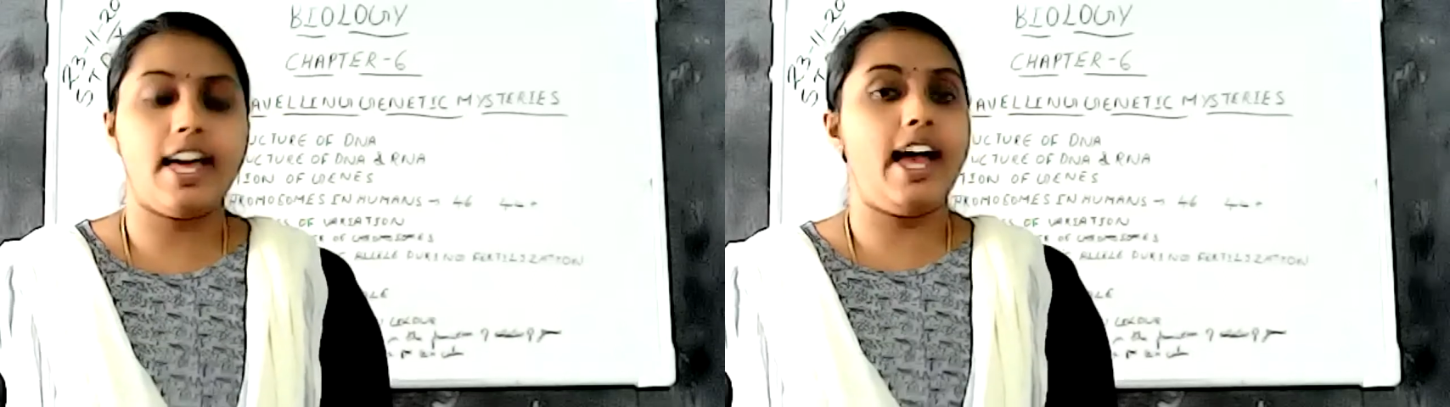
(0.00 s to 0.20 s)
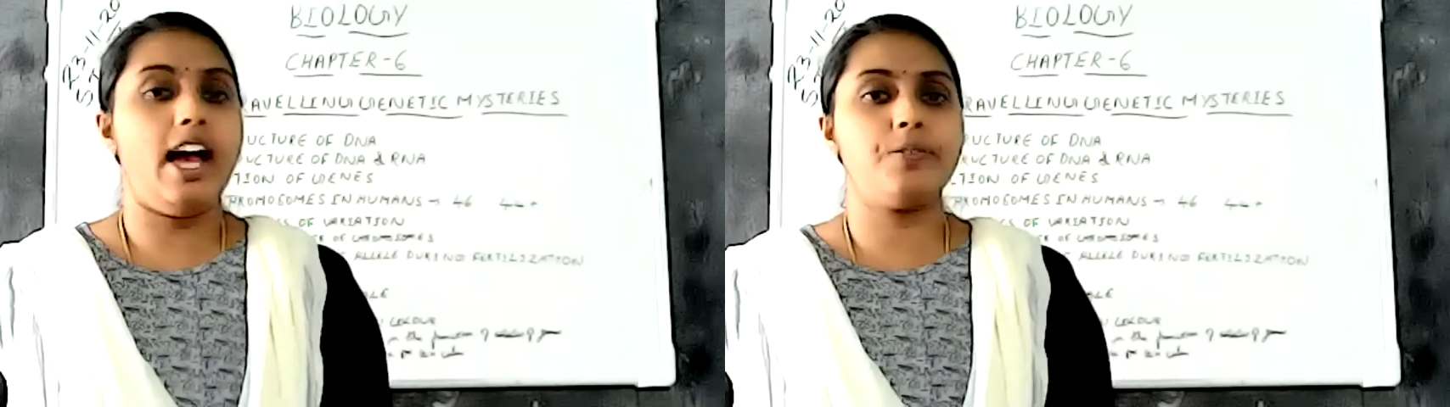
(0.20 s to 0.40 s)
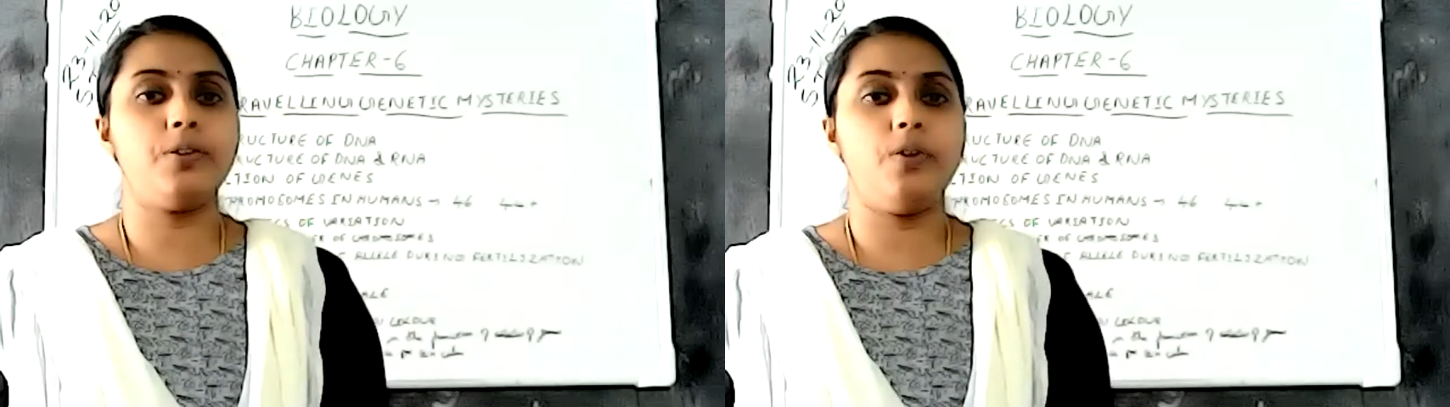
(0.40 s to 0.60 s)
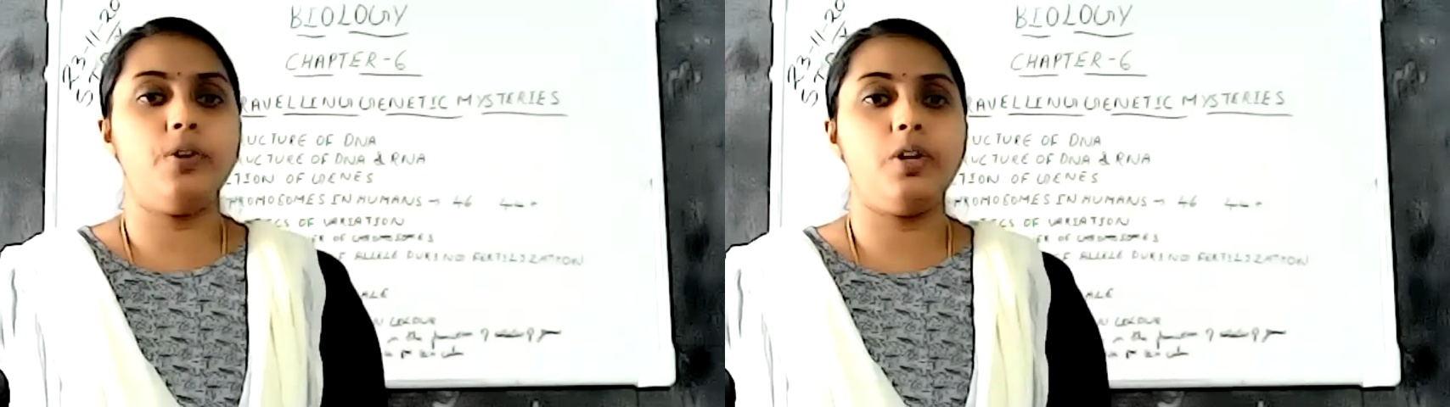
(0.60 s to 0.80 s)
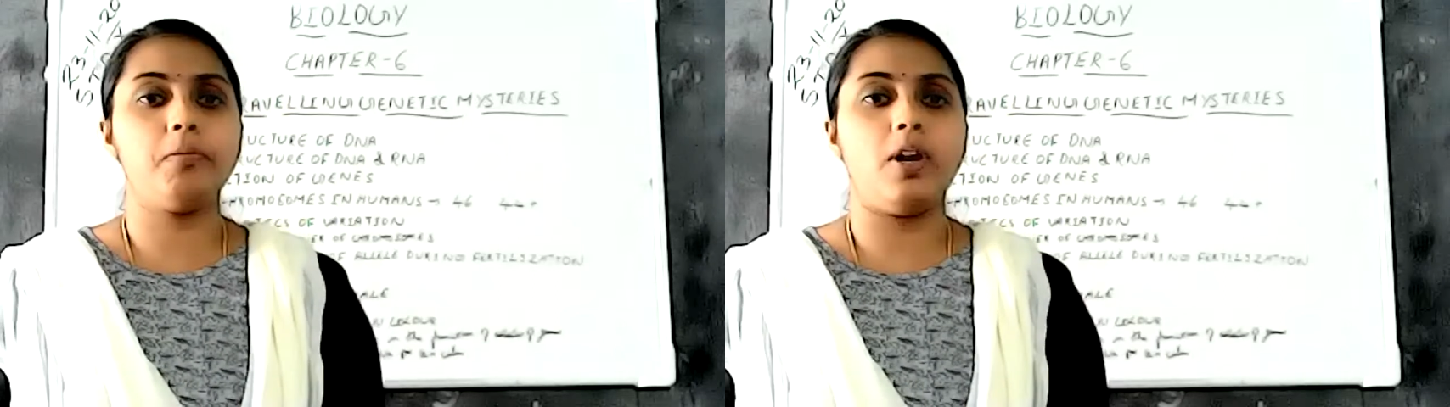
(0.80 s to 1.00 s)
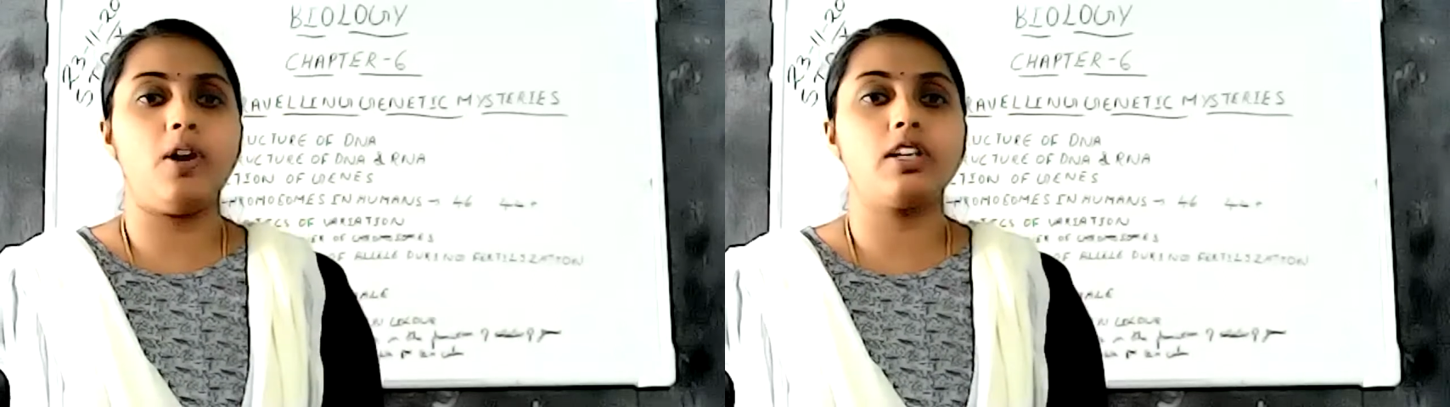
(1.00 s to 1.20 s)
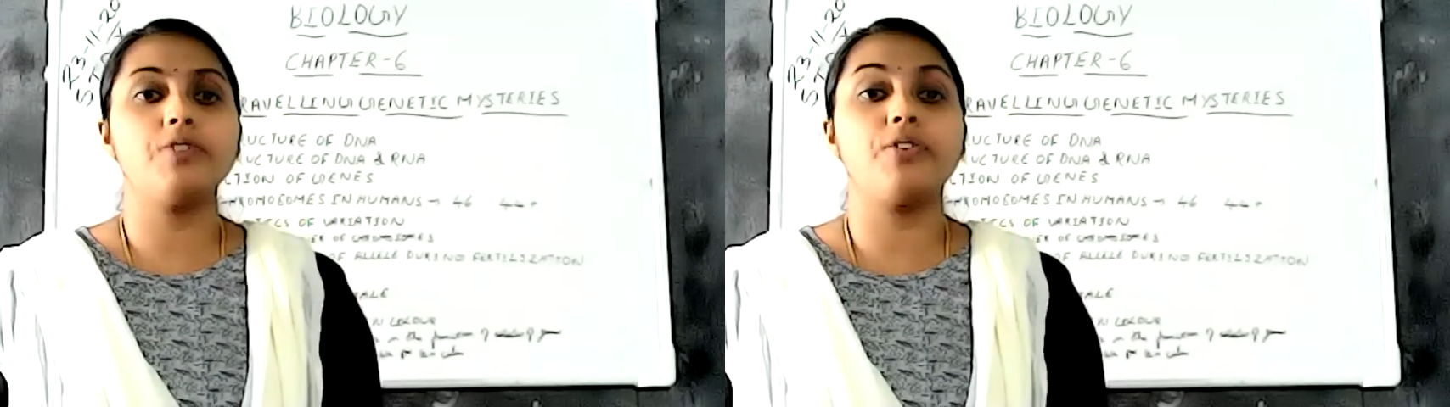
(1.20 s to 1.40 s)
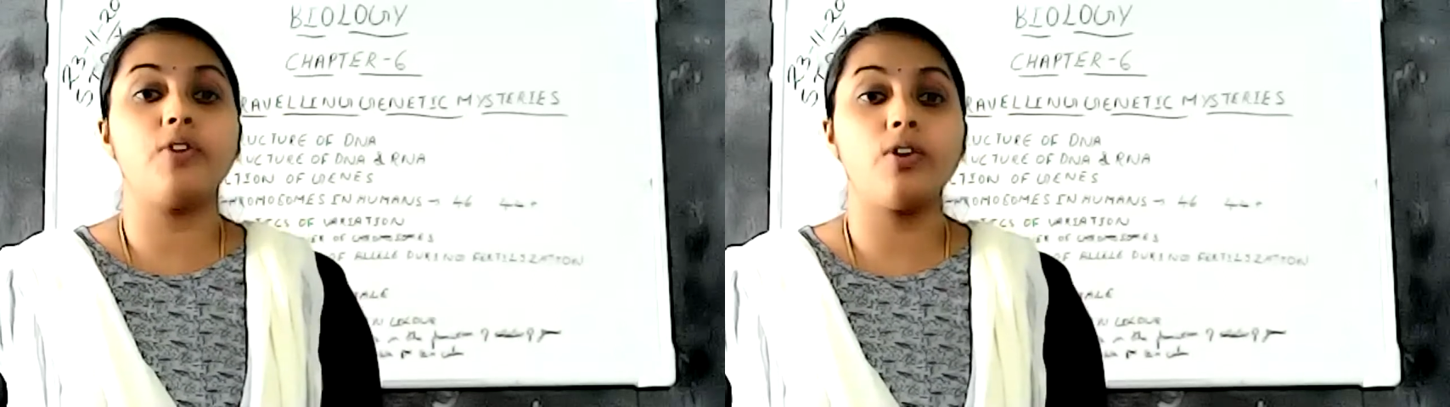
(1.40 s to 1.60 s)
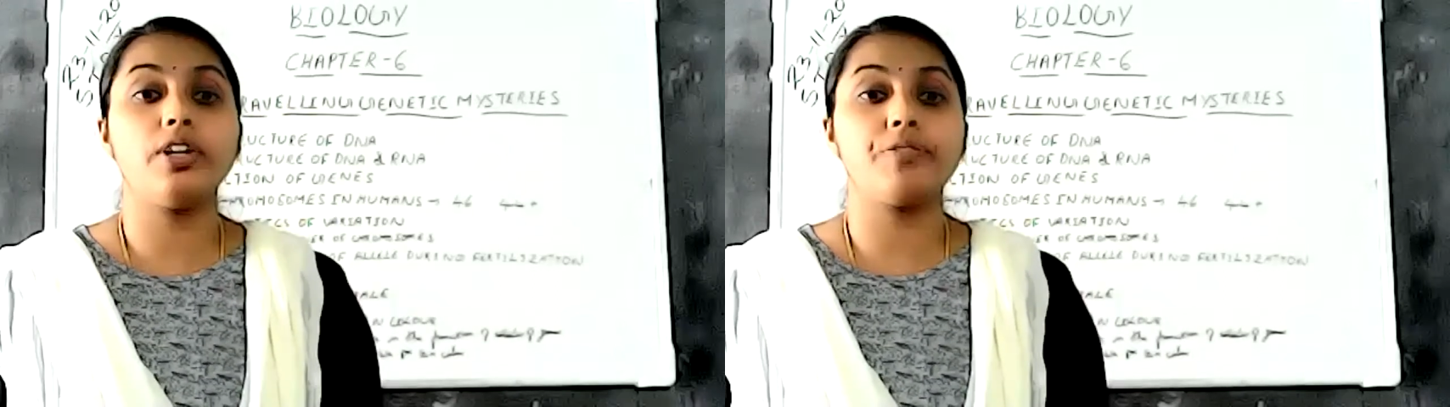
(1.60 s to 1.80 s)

I have told you about the 4